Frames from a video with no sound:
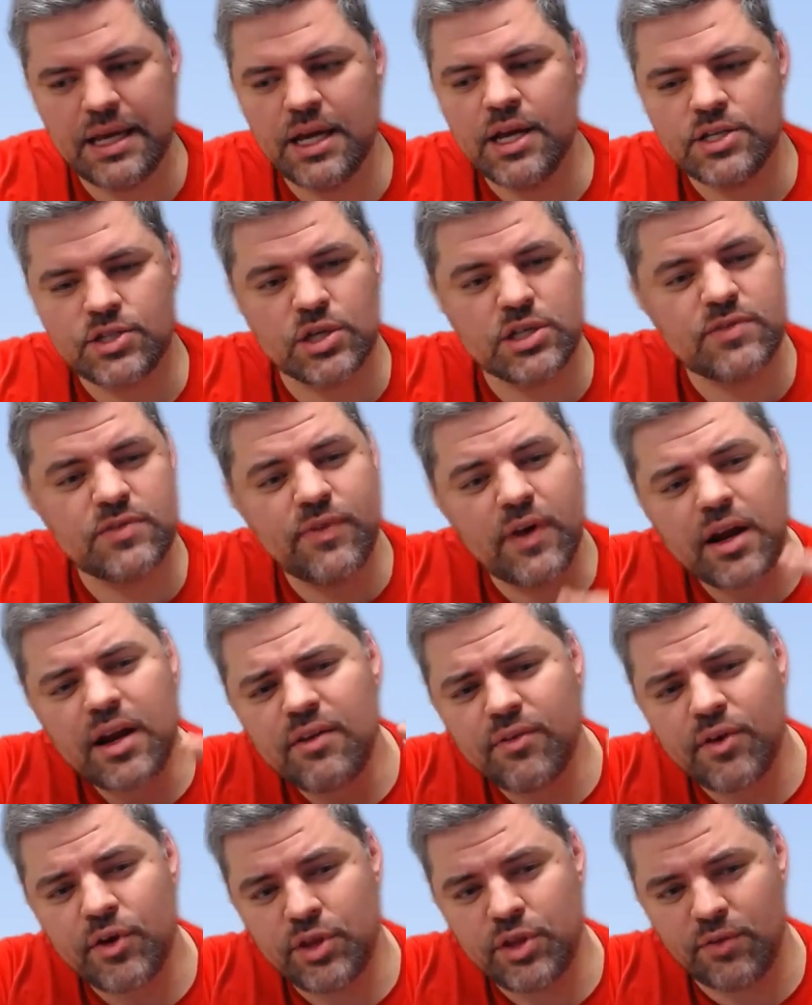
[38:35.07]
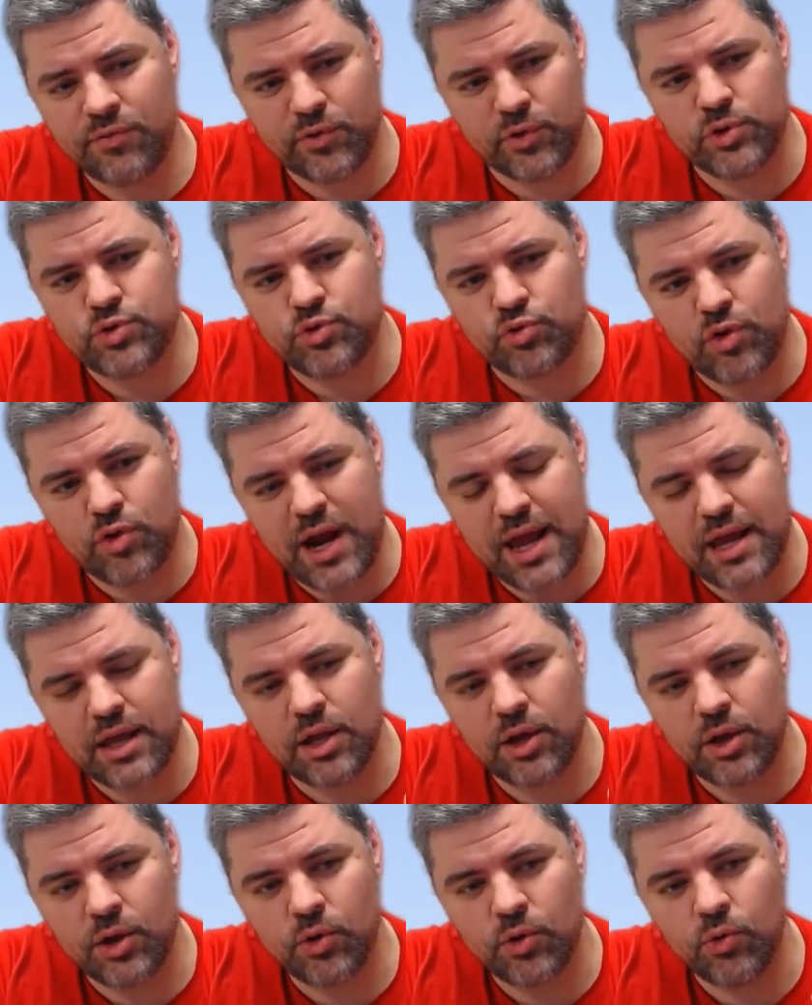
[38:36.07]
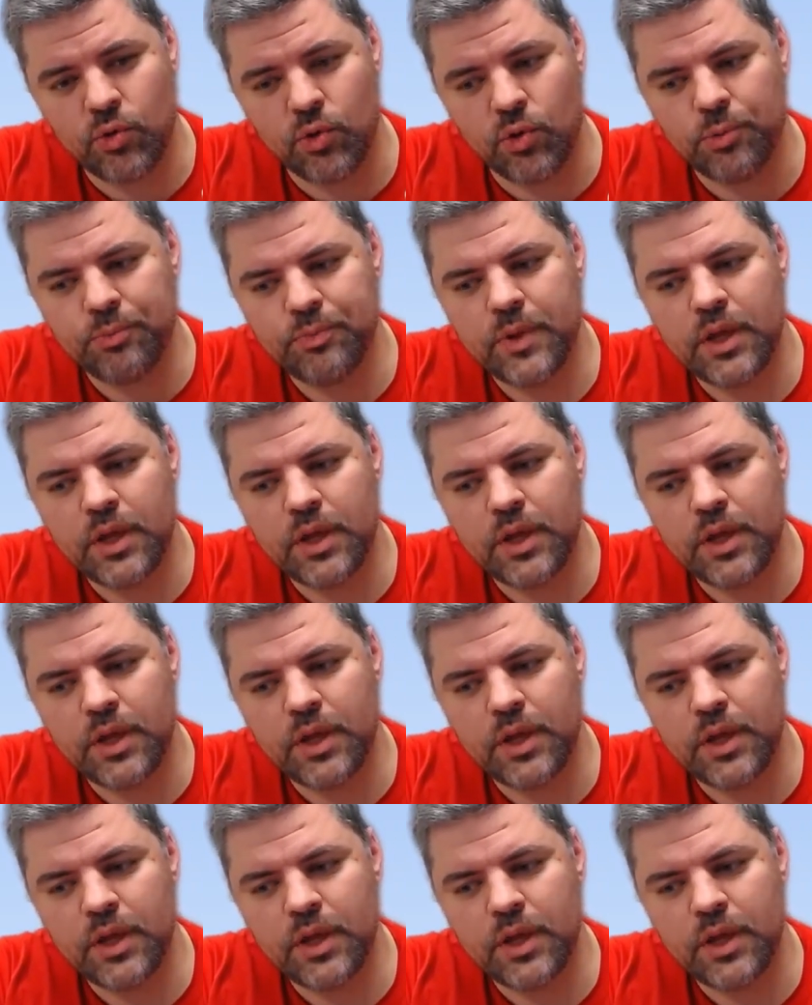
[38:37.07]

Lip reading: So it's very difficult to rank in Google,